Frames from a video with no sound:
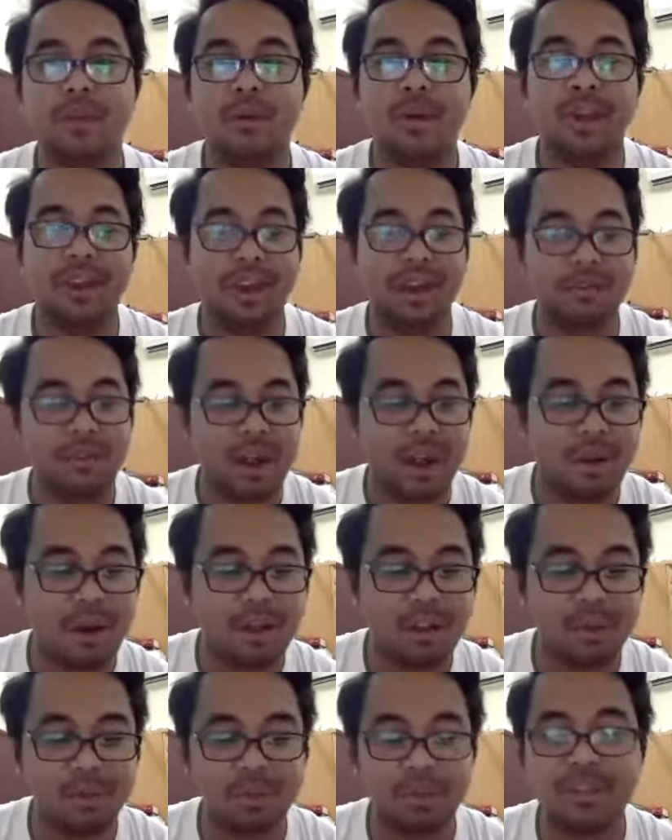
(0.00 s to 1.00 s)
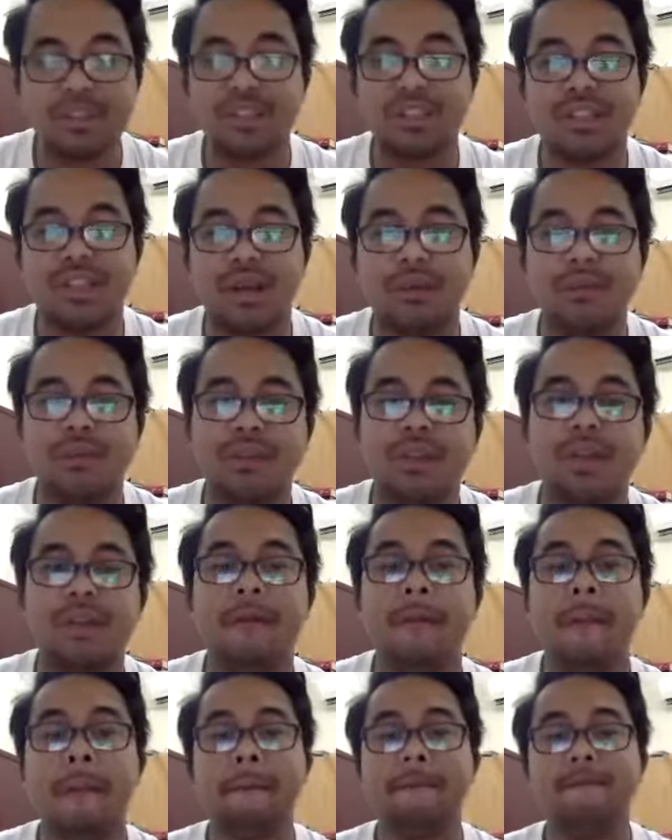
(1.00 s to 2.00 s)
whenever I want to pursue
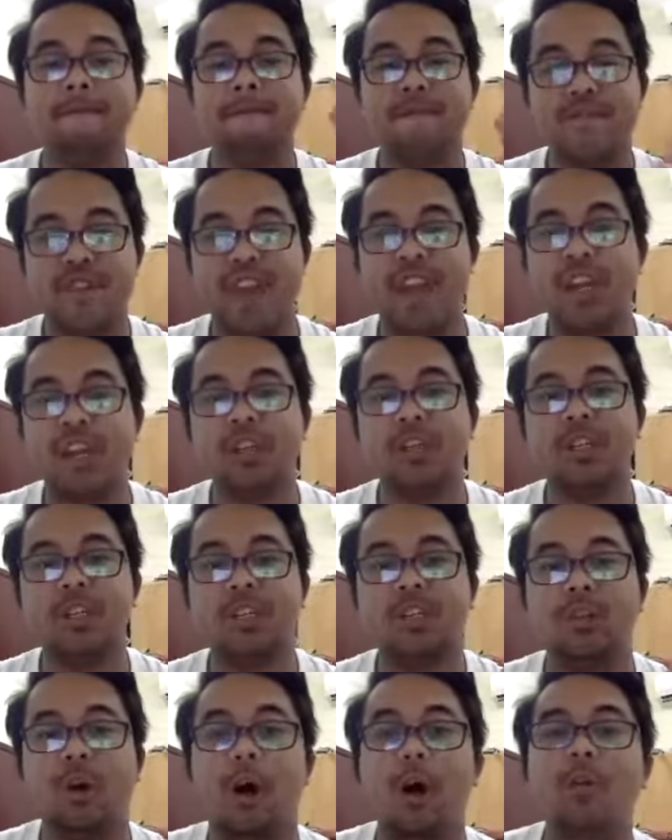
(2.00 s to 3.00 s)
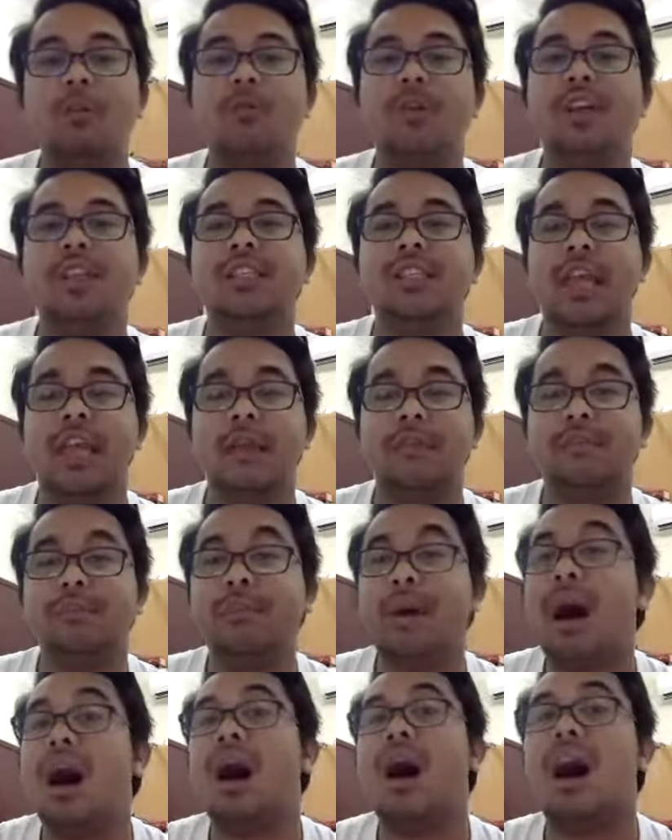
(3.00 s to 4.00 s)
something, failure is always a
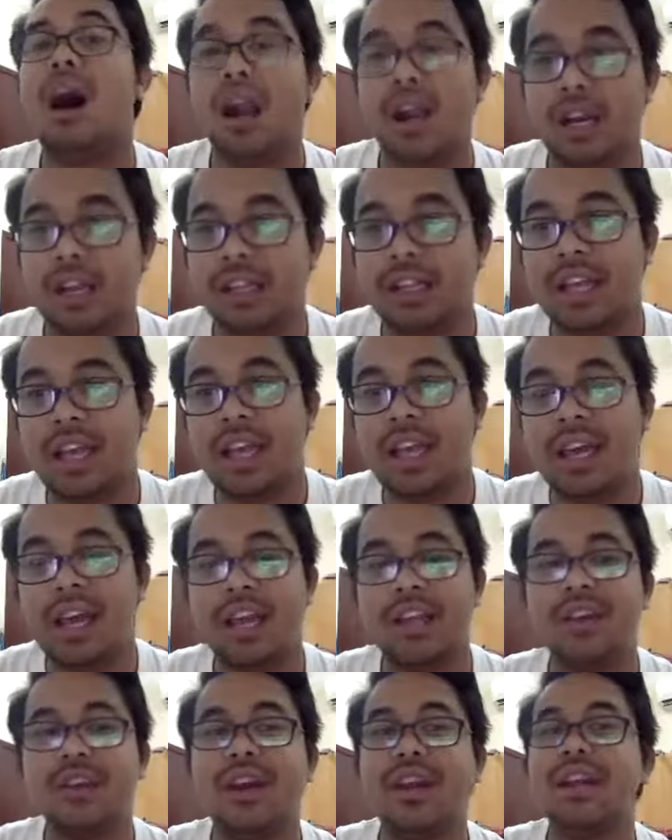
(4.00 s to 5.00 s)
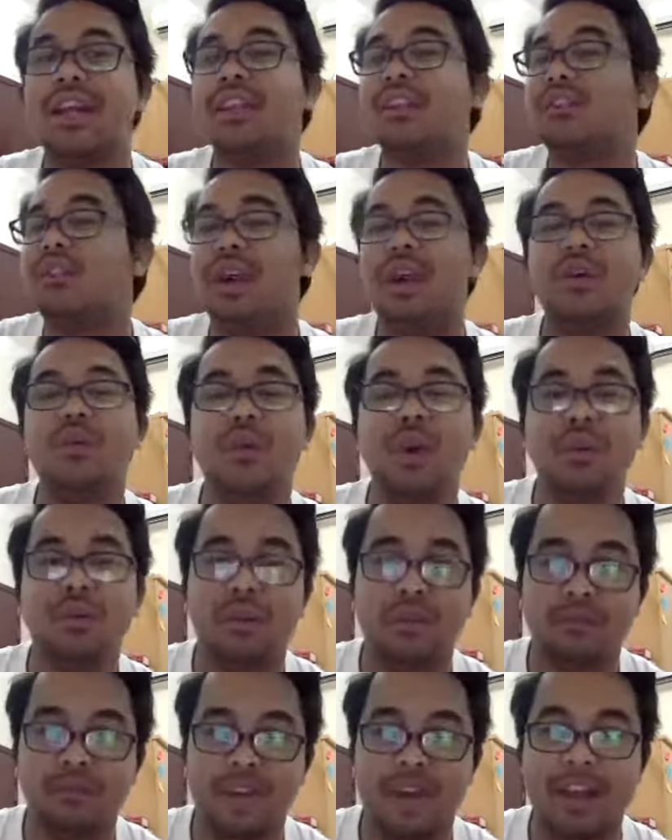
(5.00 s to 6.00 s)
part and you cannot run away
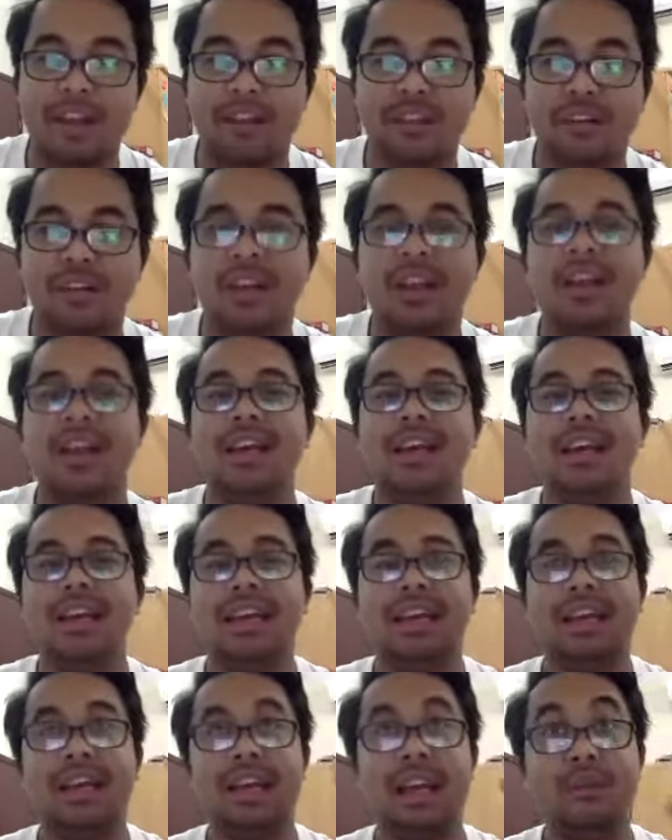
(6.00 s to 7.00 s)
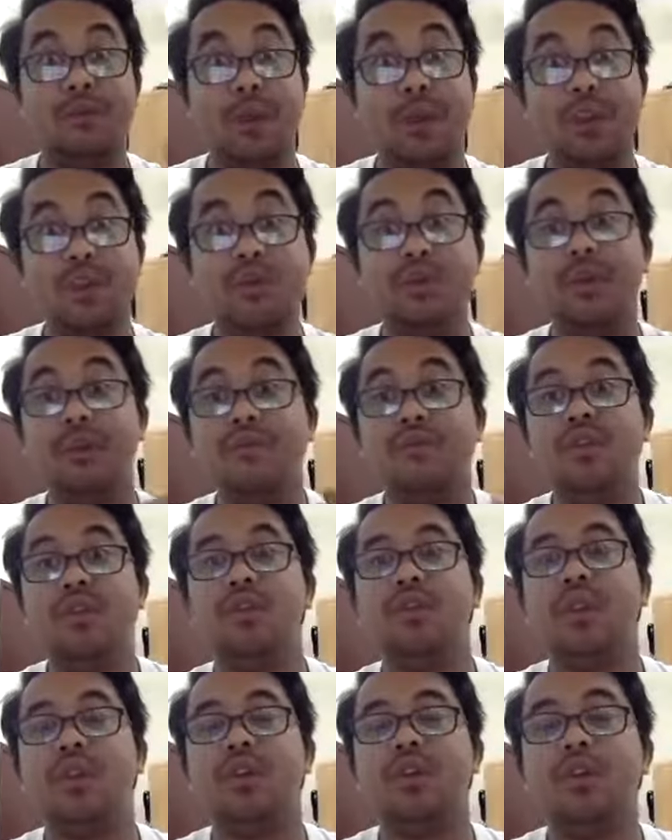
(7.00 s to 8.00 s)
with failure. When you review,
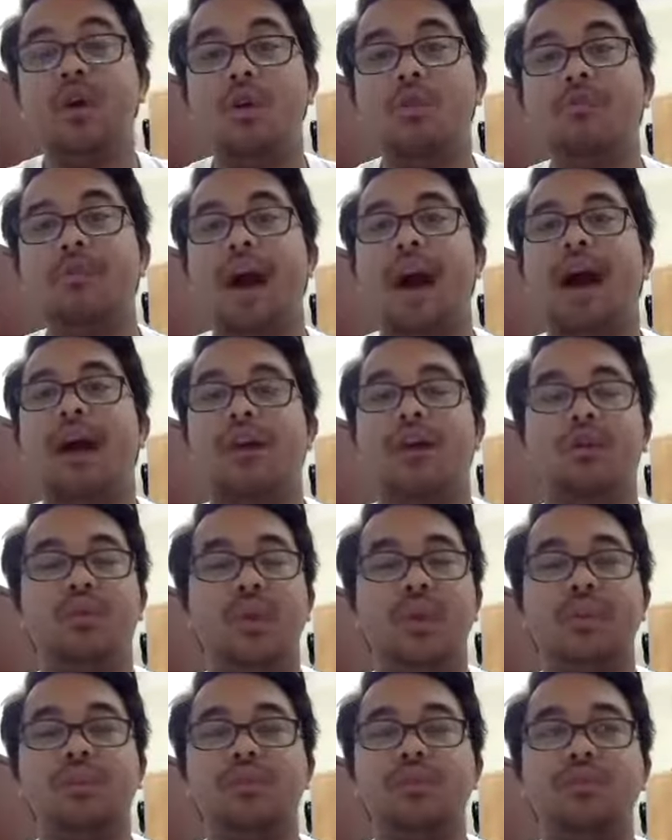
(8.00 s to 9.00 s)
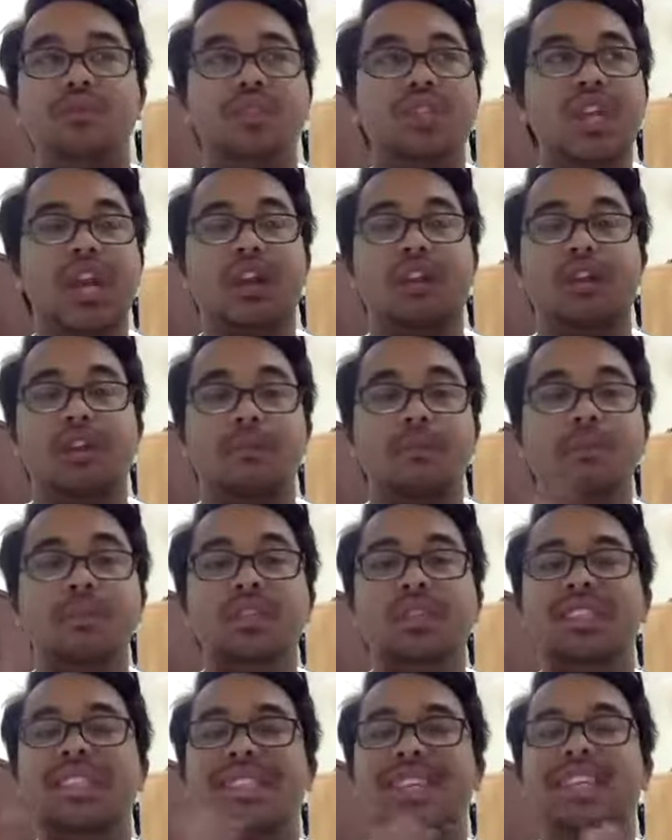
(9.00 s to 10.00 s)
when you go back or when you check the most
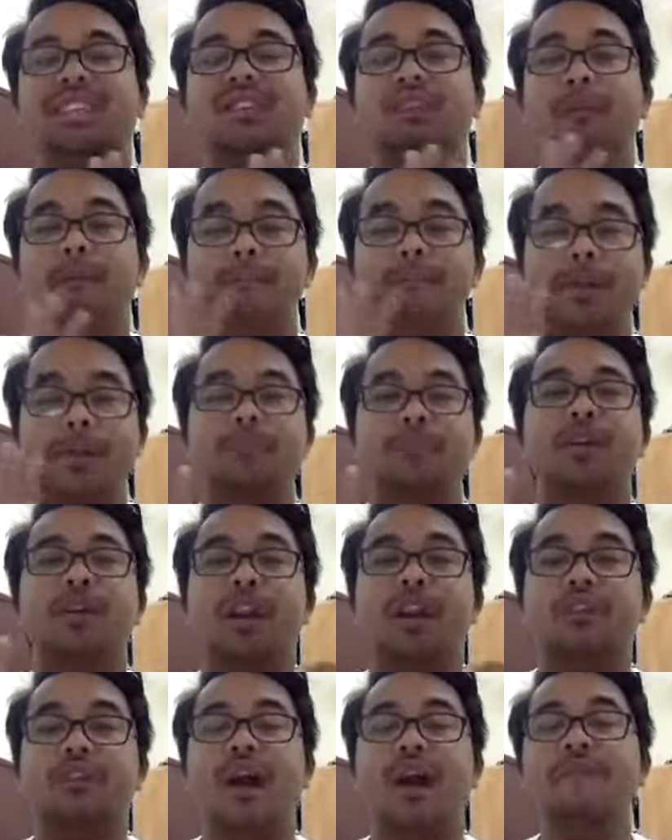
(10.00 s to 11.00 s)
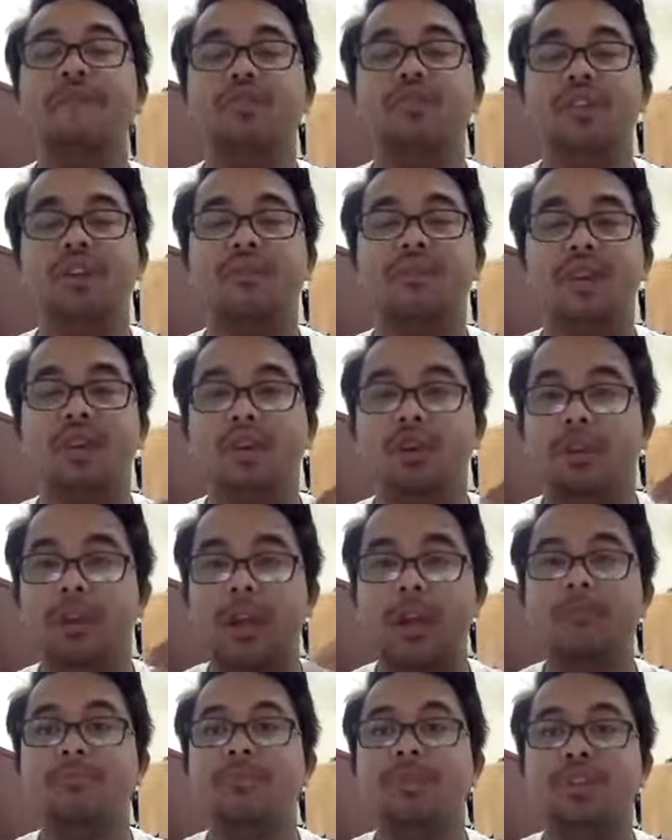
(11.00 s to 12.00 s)
successful people around you, even your
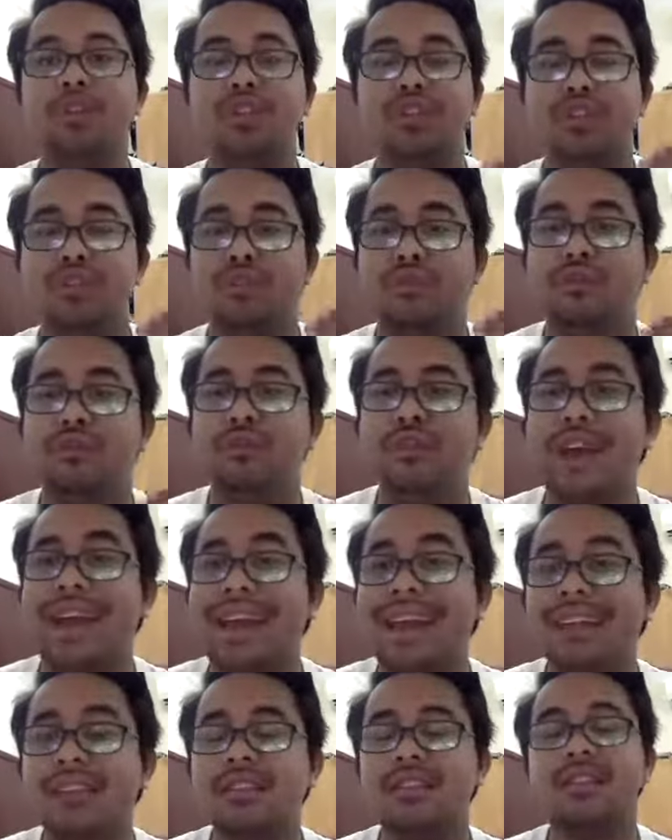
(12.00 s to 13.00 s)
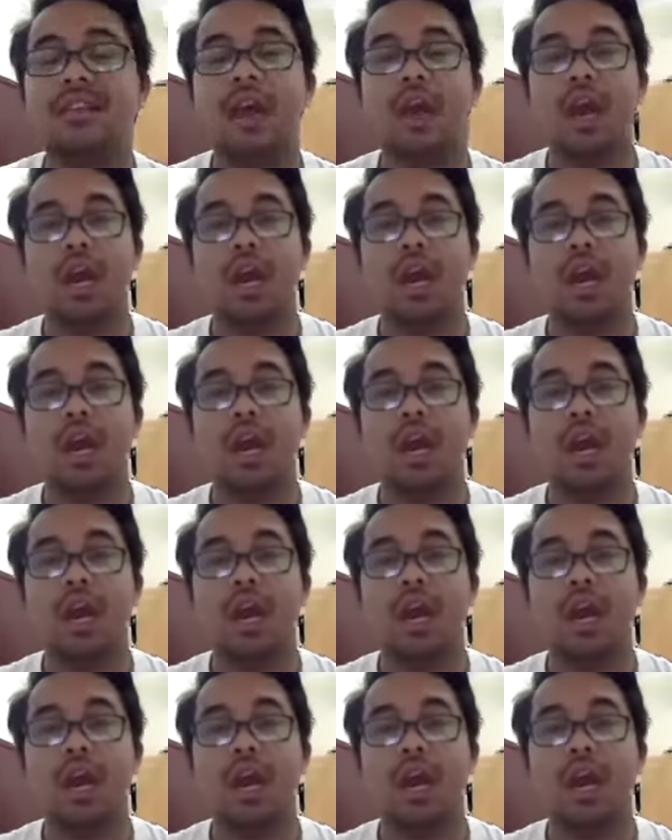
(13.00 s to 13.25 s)
neighbors, your friends,